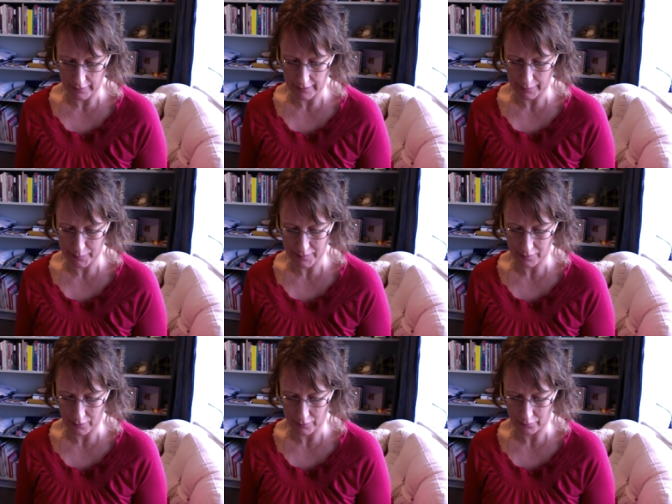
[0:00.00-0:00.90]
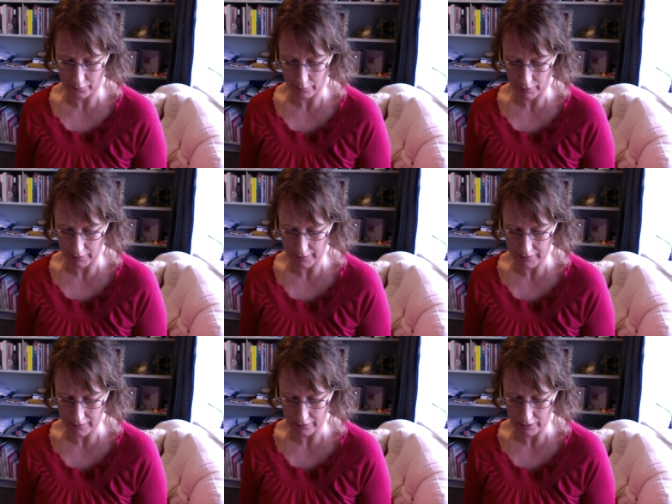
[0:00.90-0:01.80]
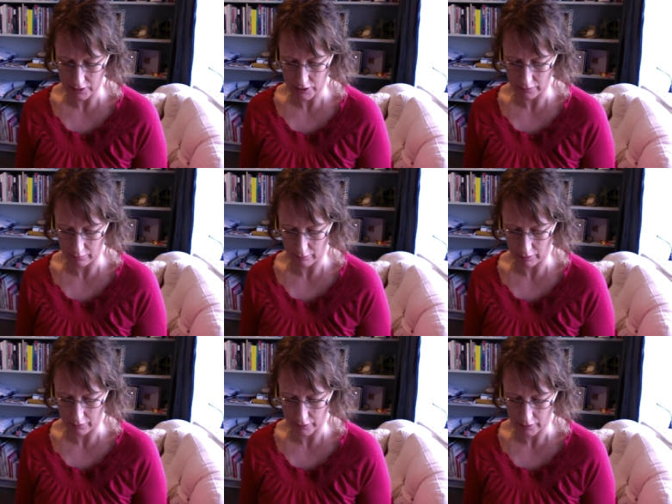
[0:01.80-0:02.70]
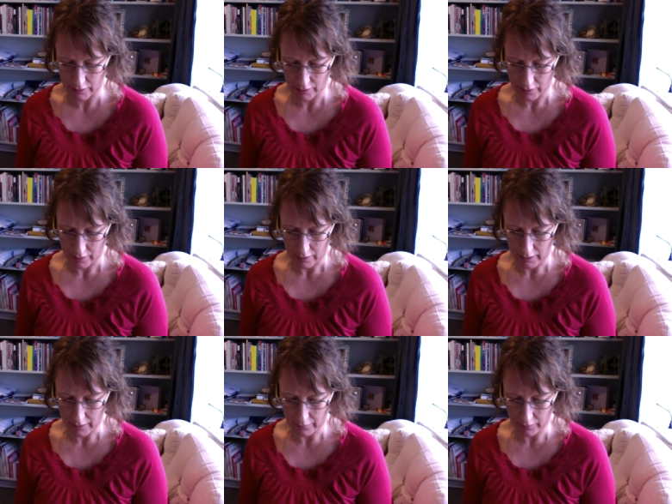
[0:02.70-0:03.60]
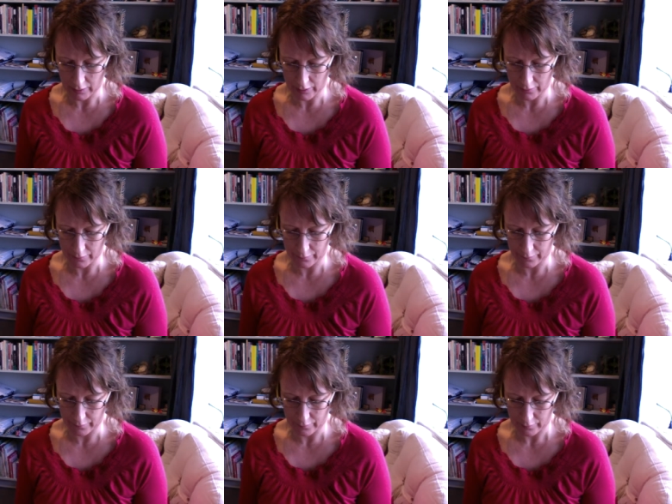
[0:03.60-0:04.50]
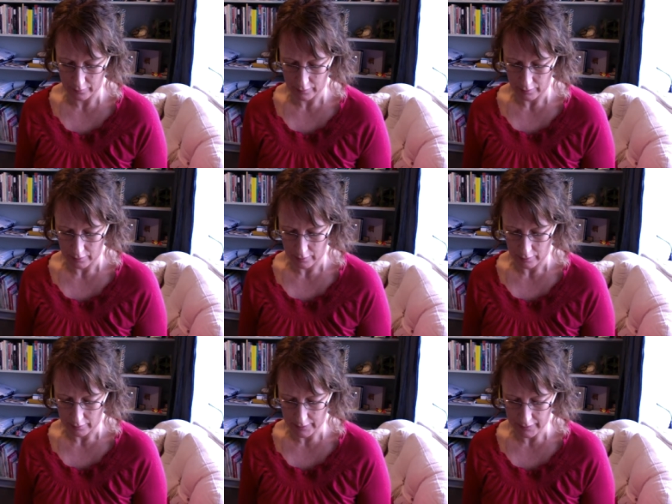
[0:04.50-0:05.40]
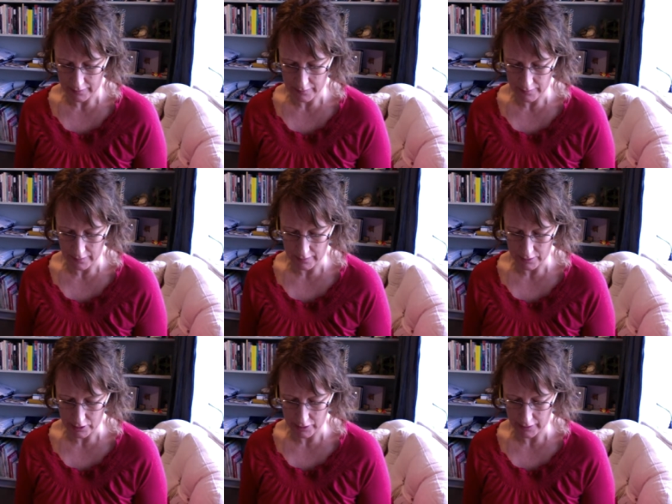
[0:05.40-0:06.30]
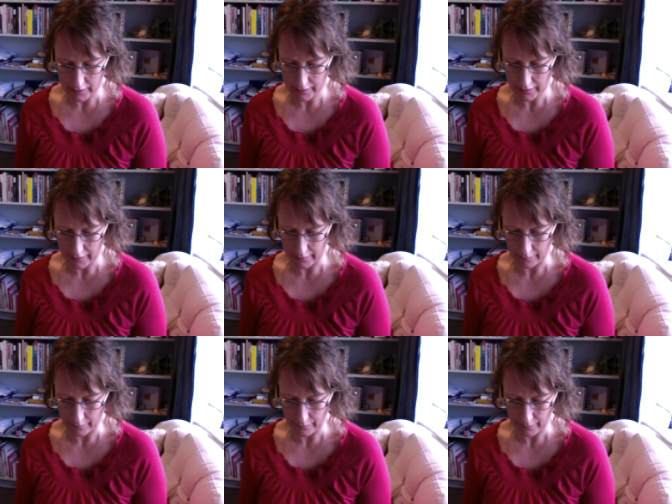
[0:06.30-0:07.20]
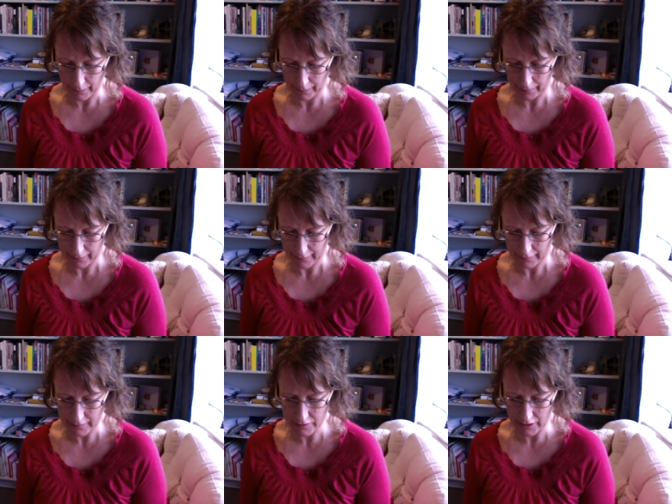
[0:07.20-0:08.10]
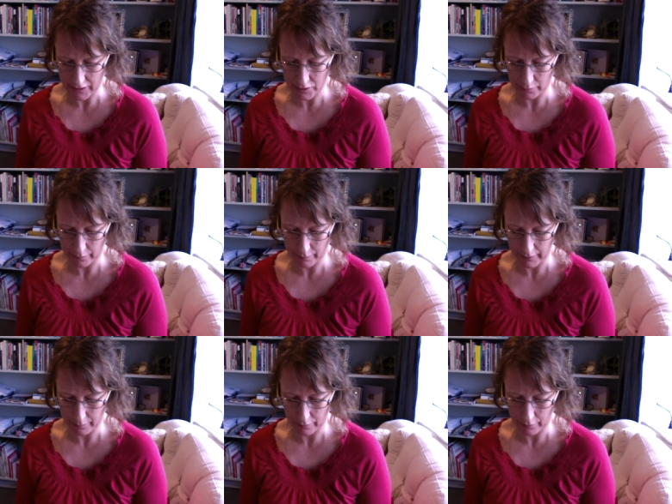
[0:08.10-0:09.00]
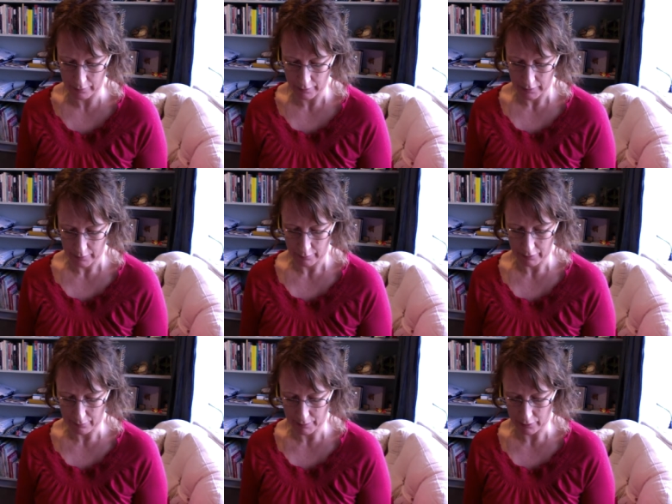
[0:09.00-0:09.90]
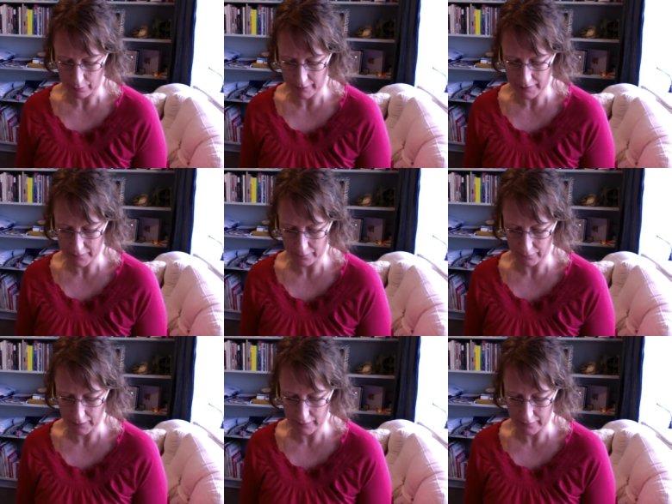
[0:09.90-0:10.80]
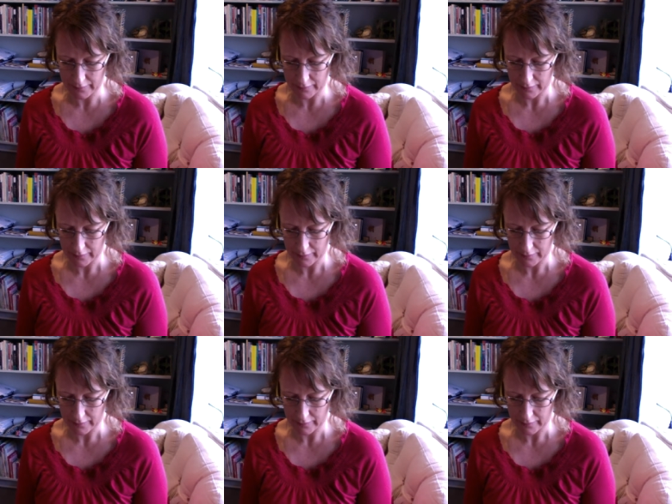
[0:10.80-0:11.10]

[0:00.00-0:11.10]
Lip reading: excerpt from a letter that she wrote. I have a lot of letters that she exchanged with people, whether it be her best friend